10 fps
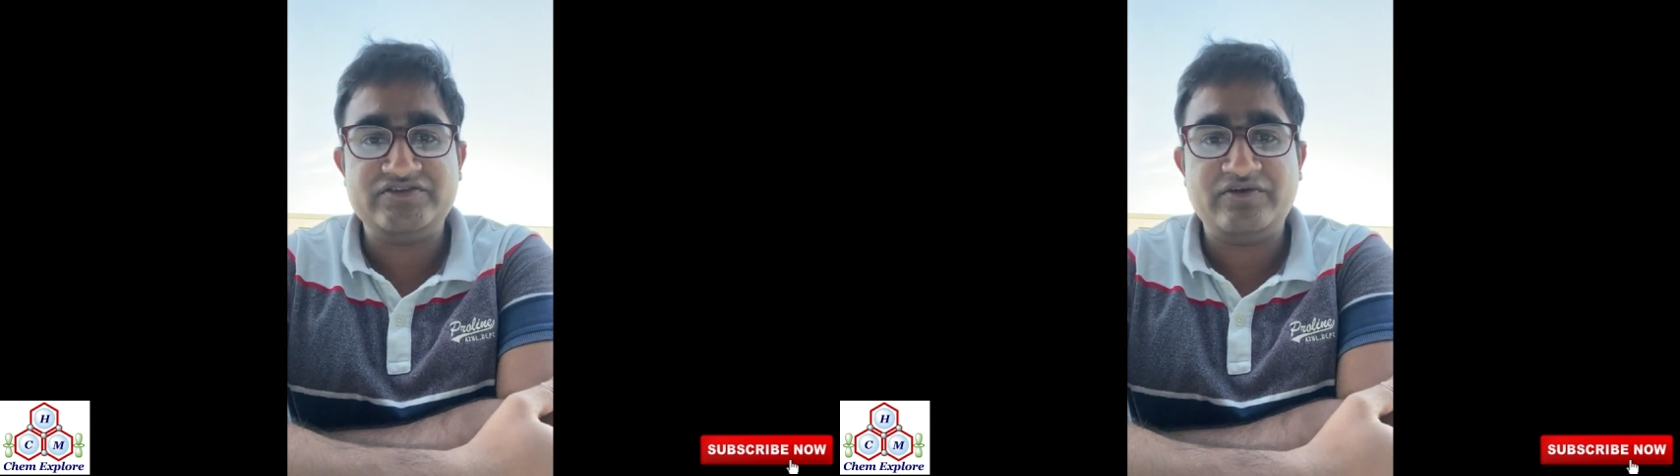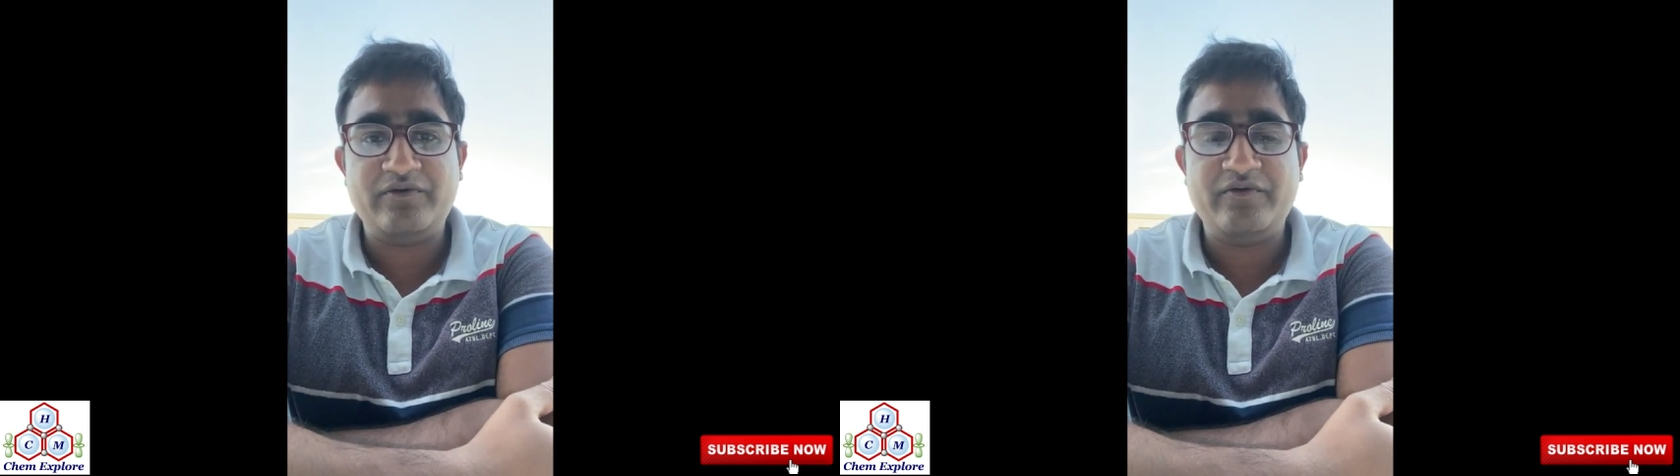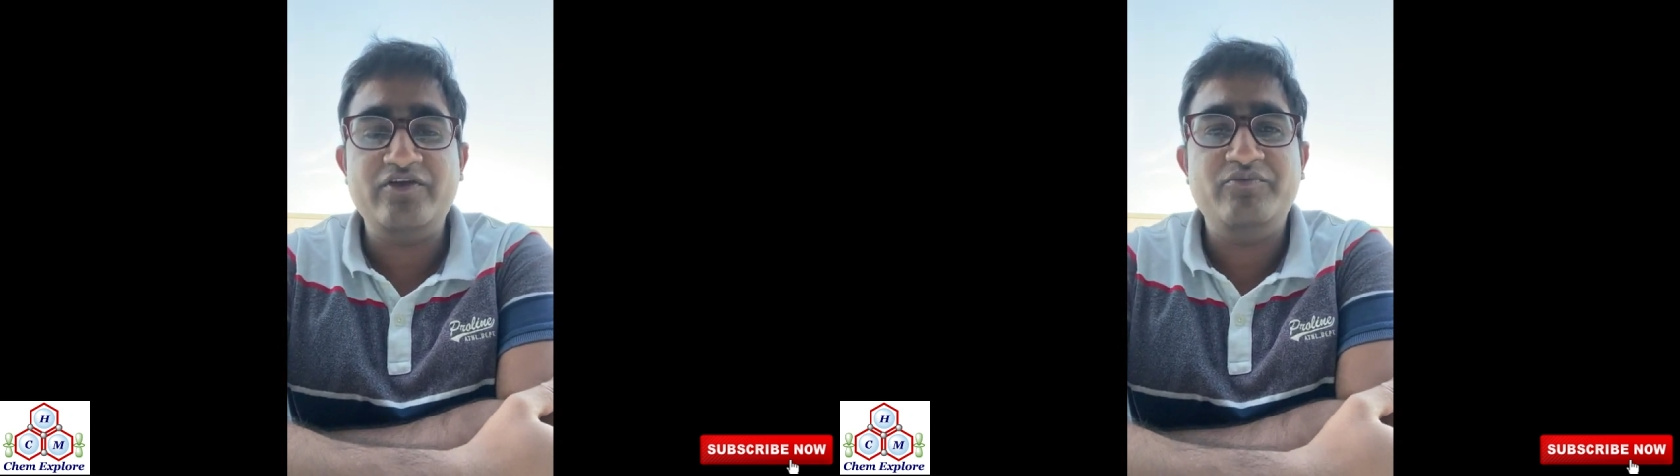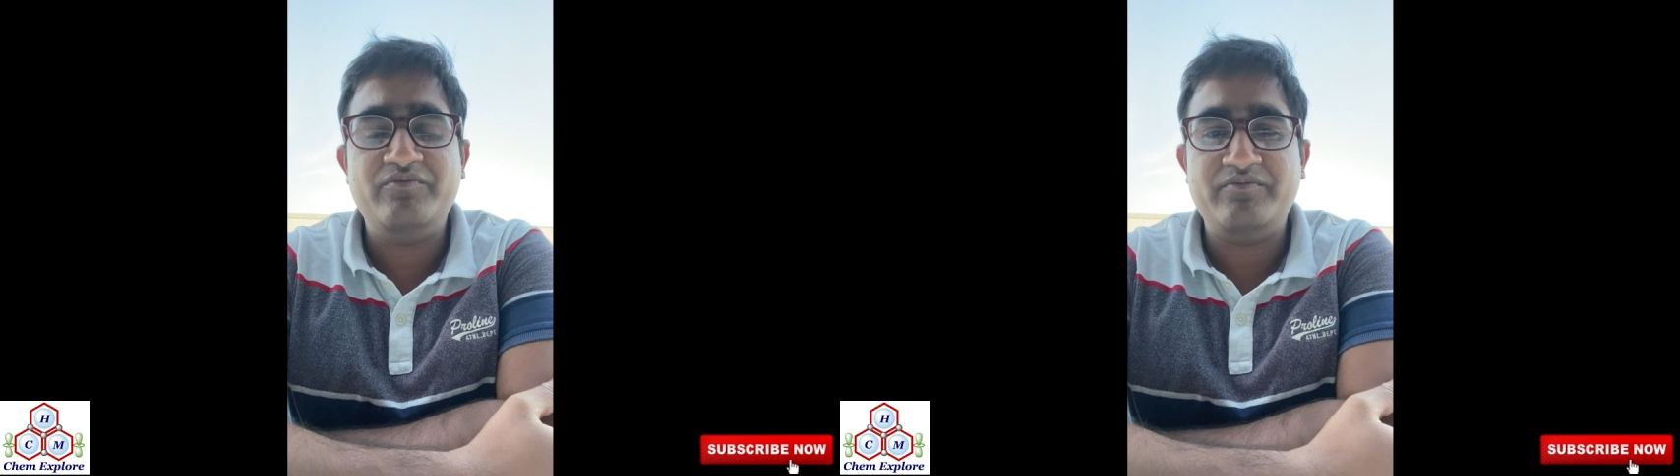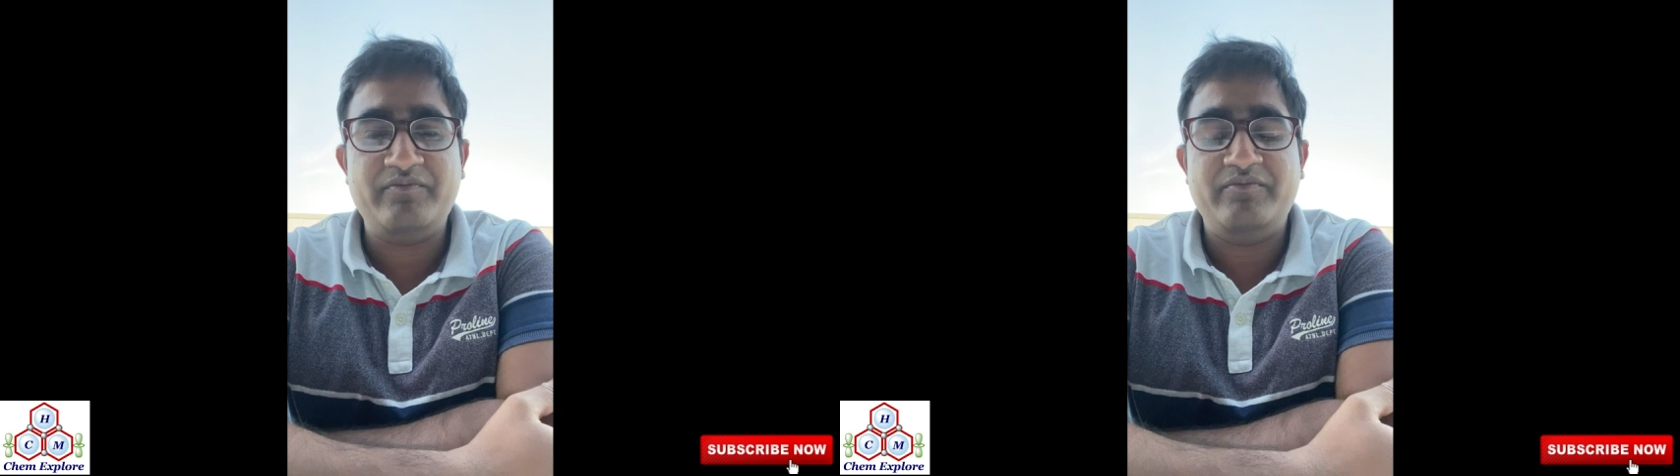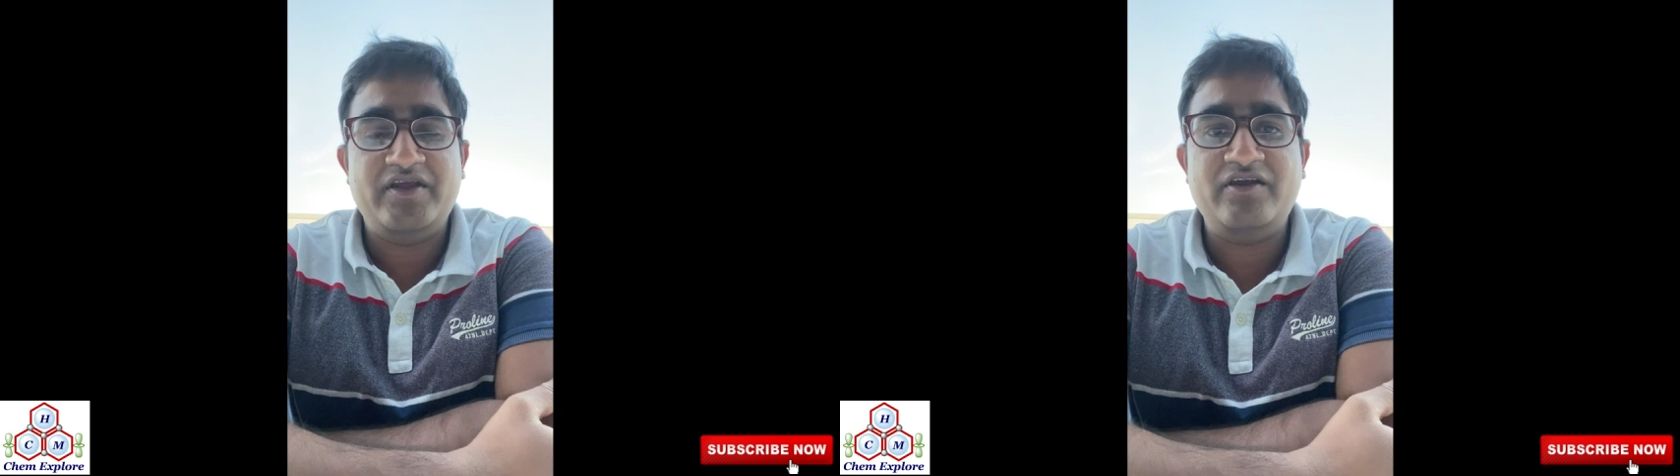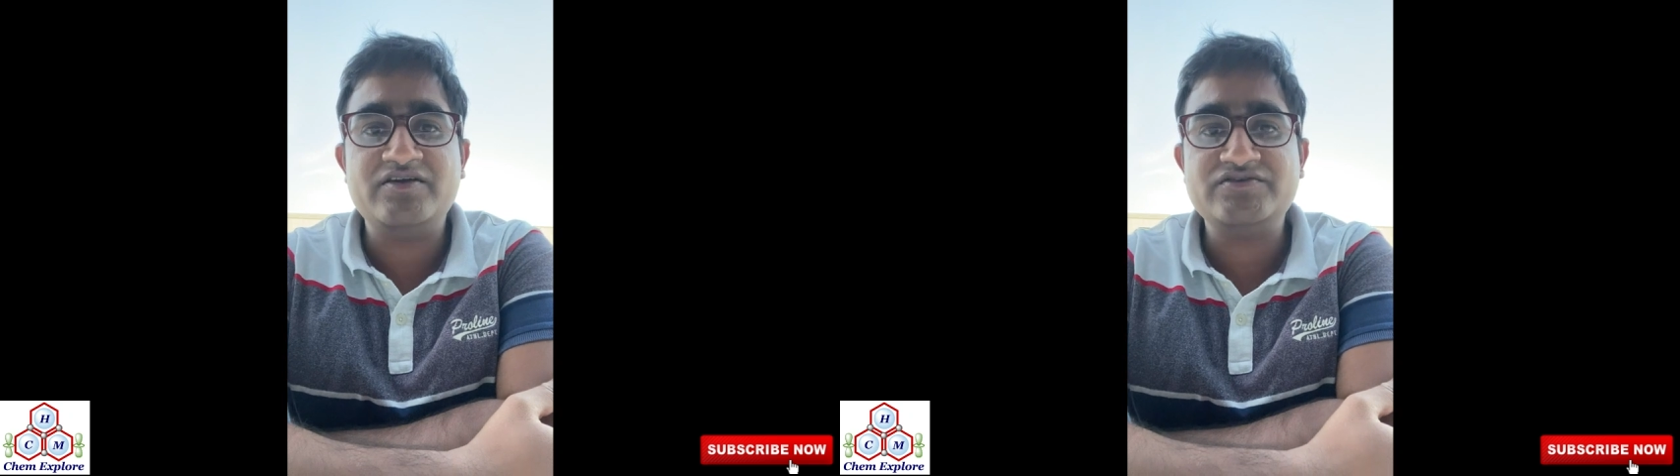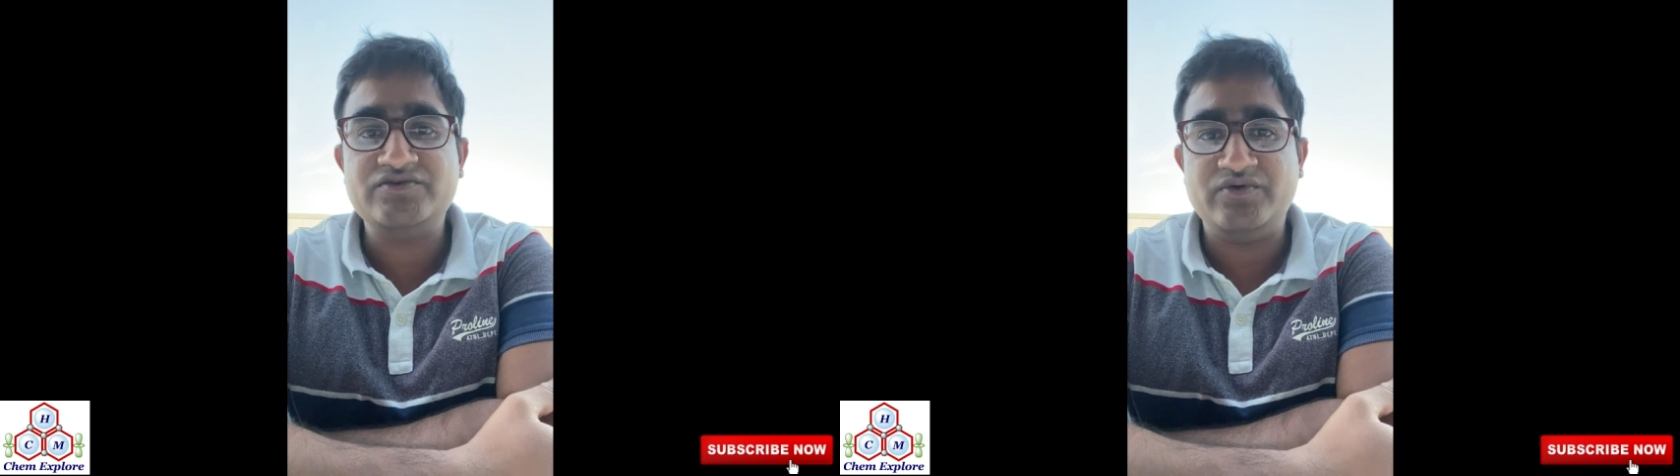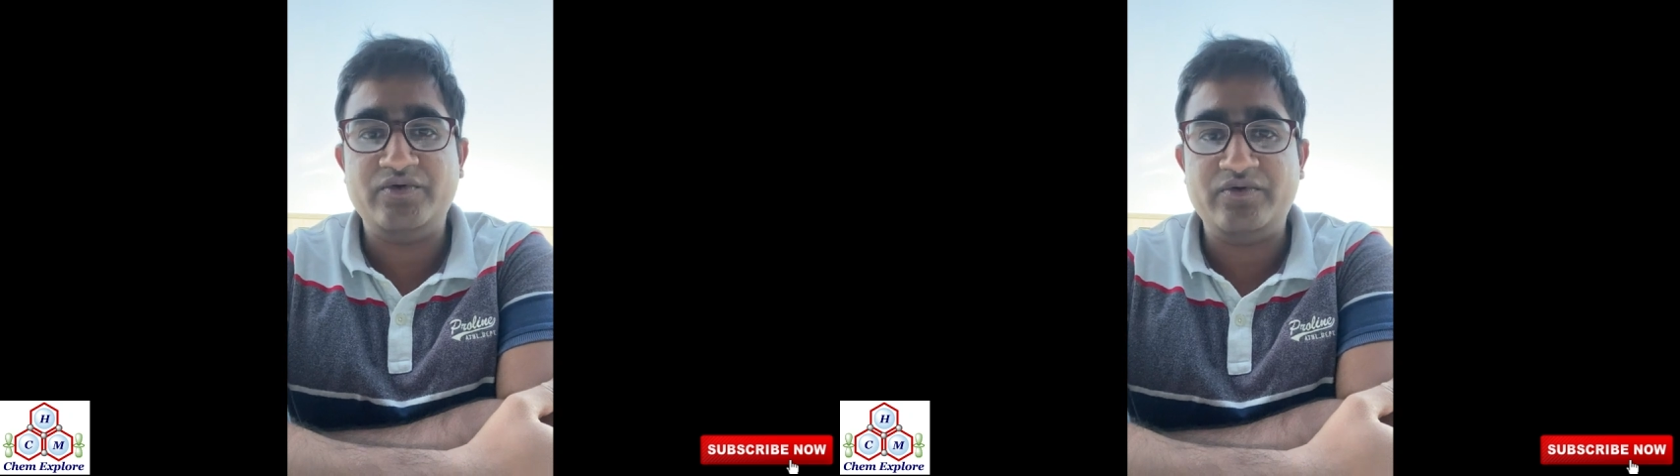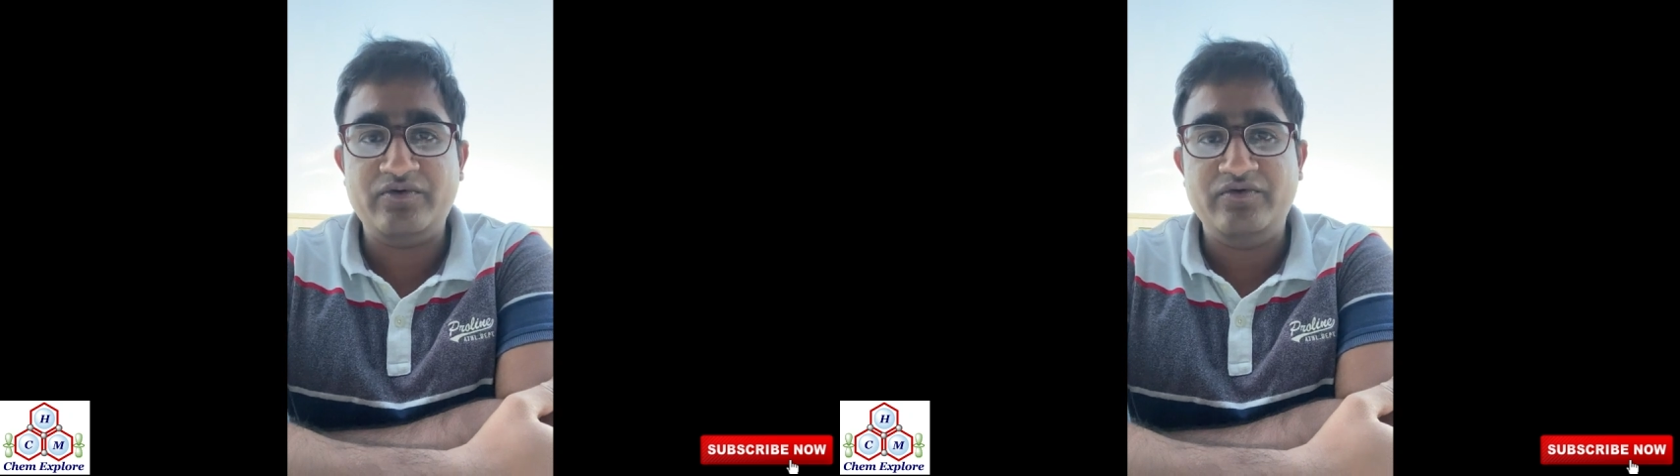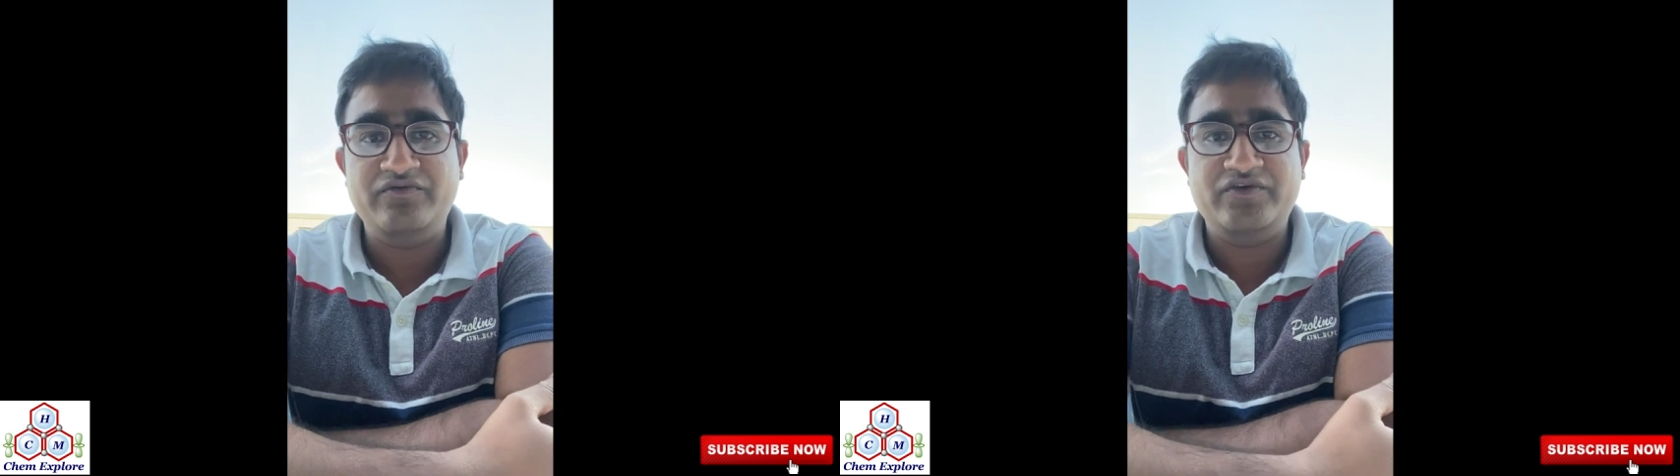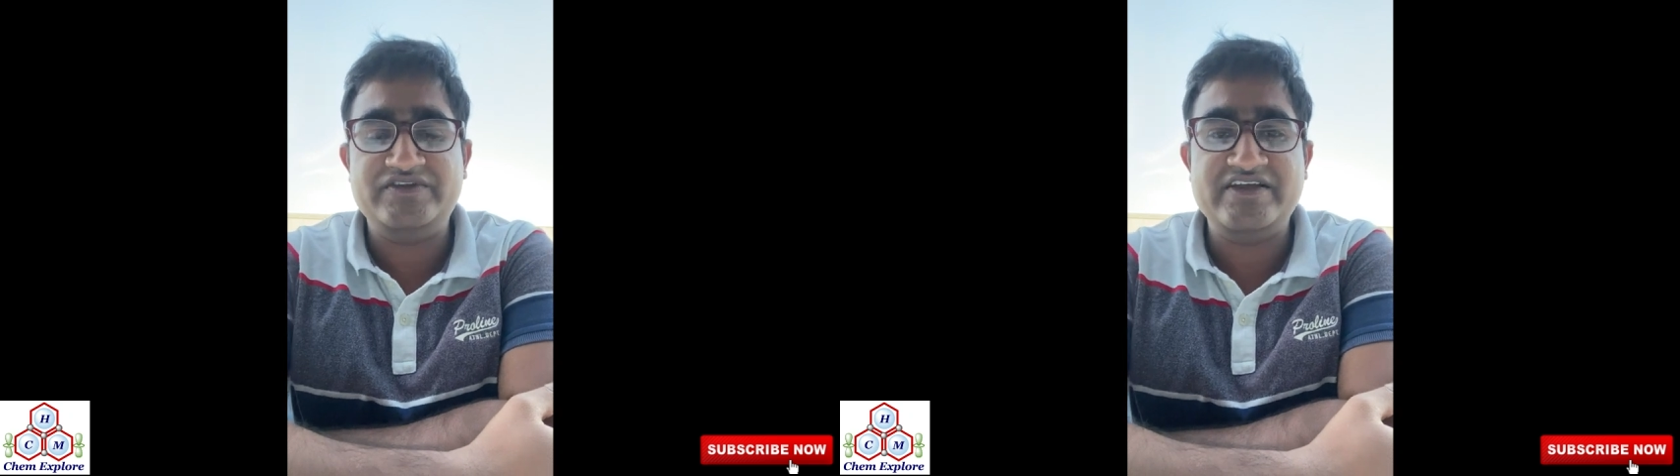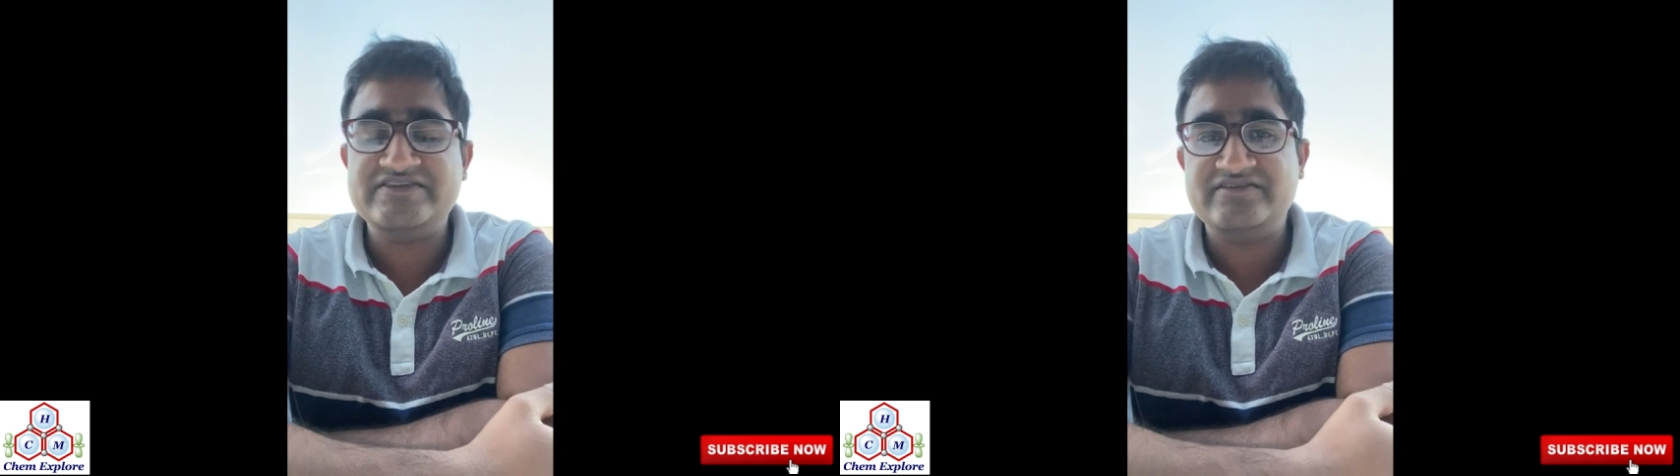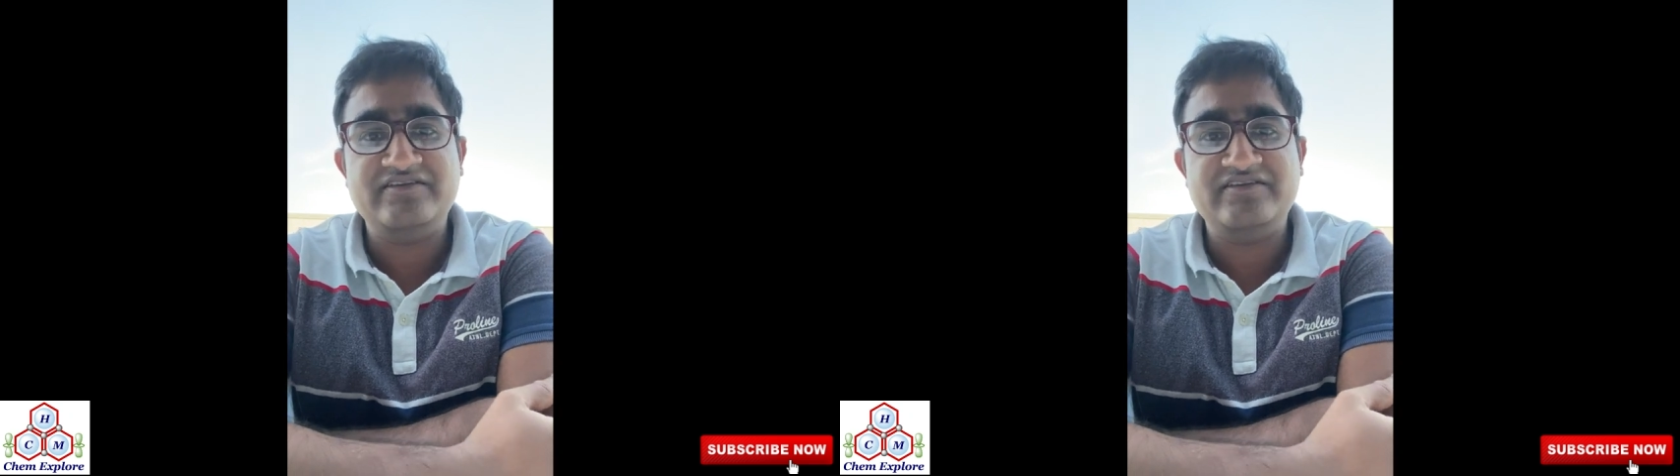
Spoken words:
so you may not know a few things.